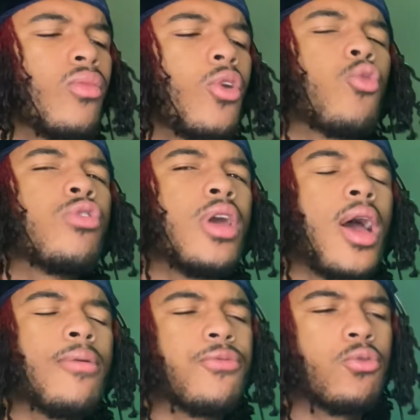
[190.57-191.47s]

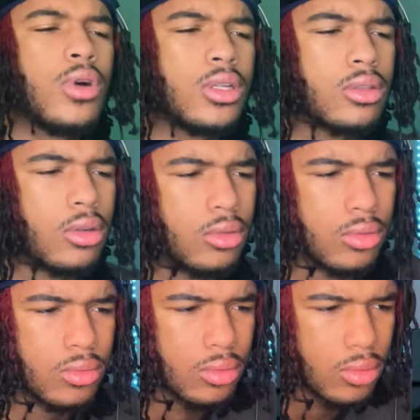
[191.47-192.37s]
Rehab for what though?
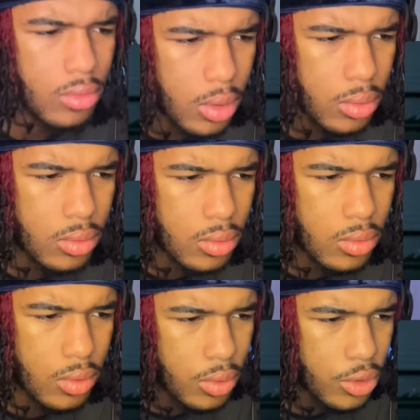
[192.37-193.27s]
What
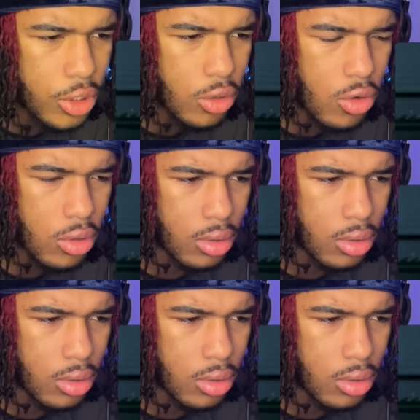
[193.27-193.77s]
was she doing?